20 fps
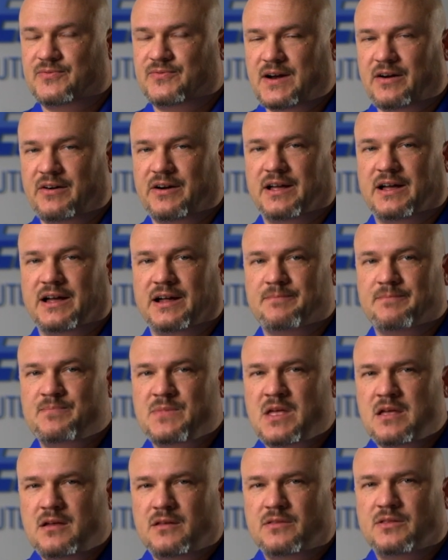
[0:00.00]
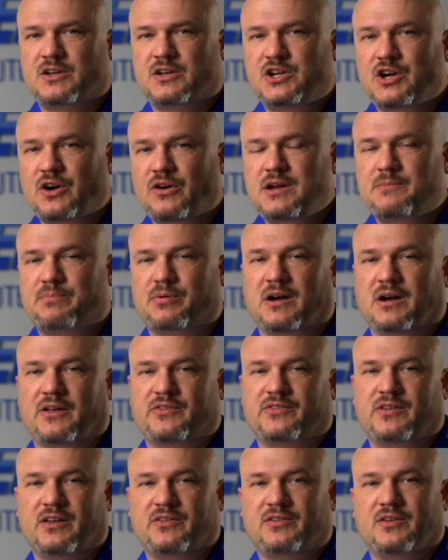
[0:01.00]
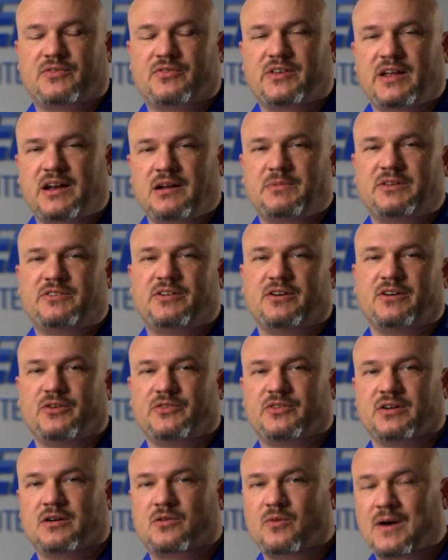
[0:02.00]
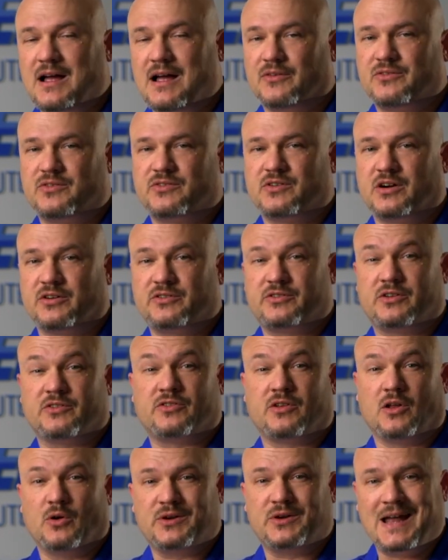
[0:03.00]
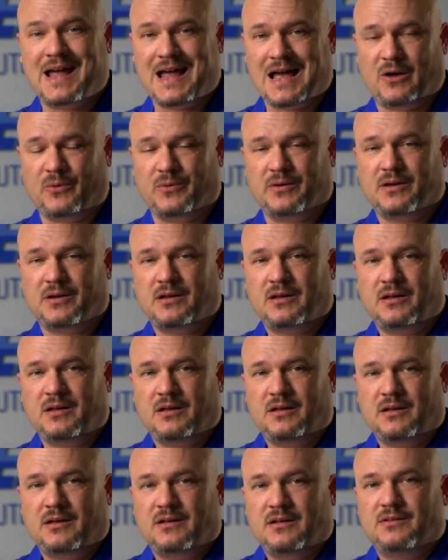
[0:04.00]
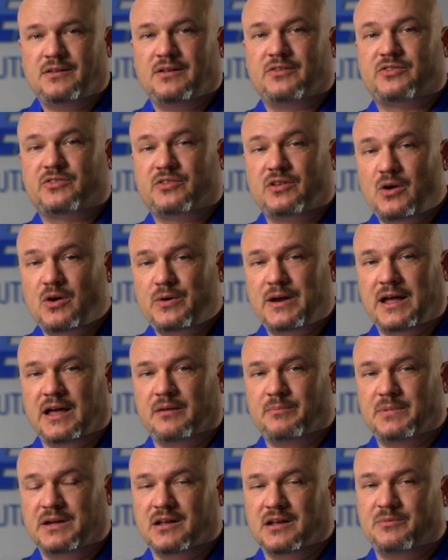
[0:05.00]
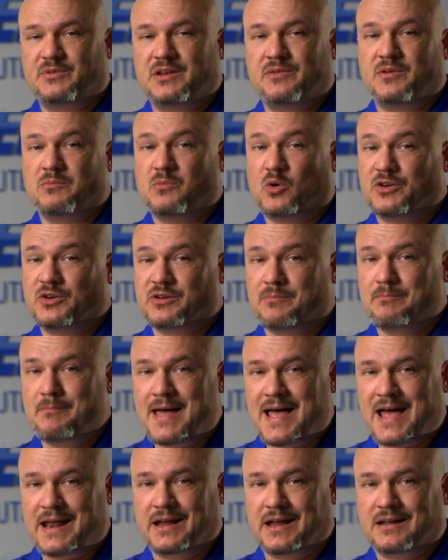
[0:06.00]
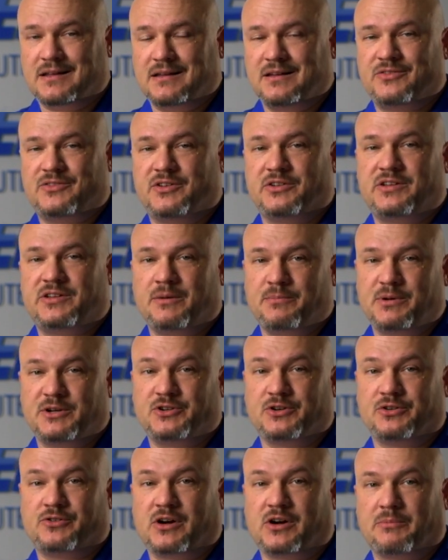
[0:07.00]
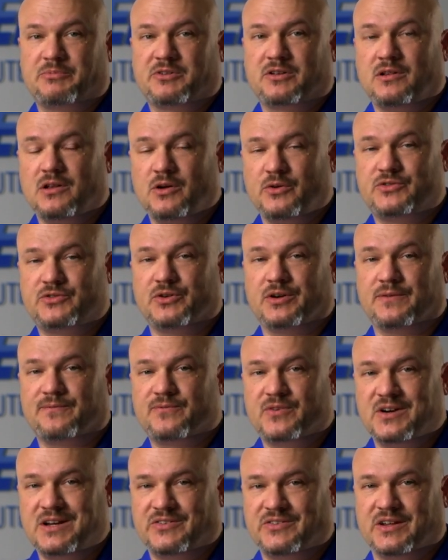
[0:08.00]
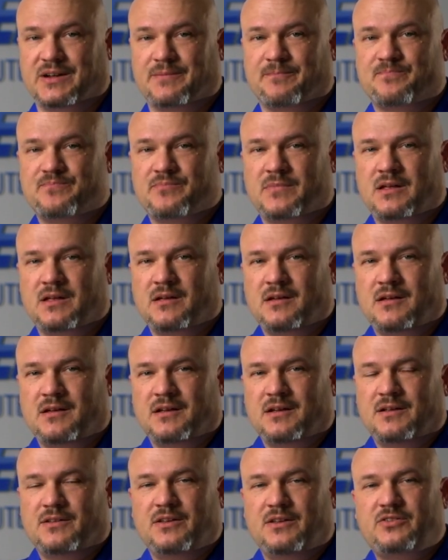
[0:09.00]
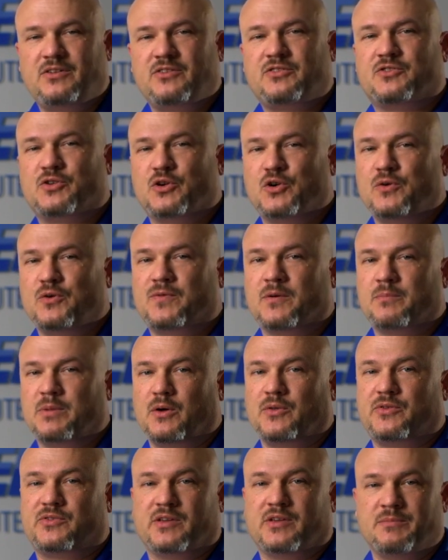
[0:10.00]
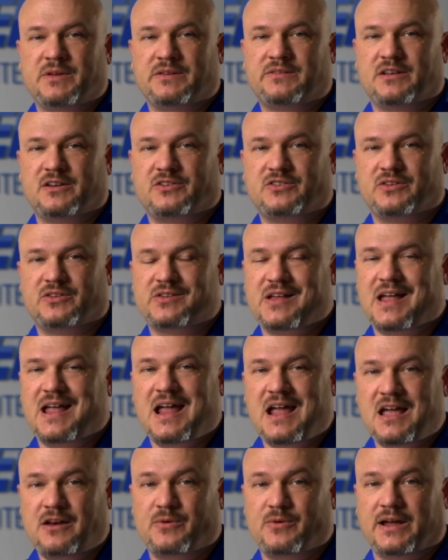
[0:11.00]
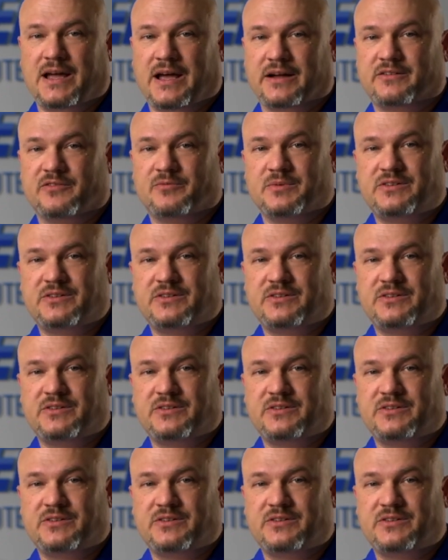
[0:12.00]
Fahrenheit, the curing process of setting materials and grouts starts to slow down. This slowdown becomes even more dramatic as the temperature drops closer to freezing. This is true for both cementitious and reactive